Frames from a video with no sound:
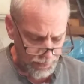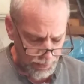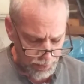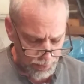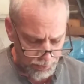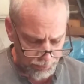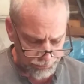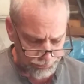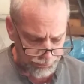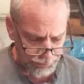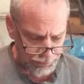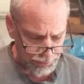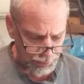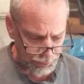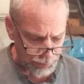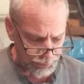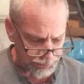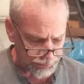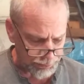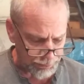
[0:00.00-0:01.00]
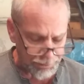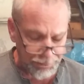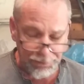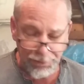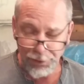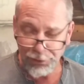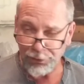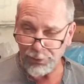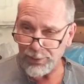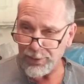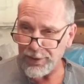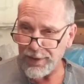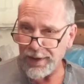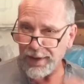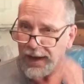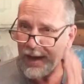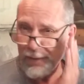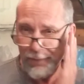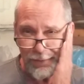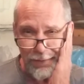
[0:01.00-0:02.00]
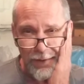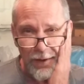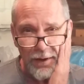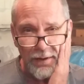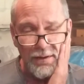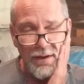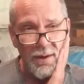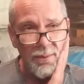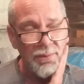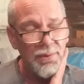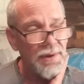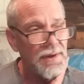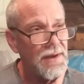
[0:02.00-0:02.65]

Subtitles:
Also, there was some fishermen that got fucked up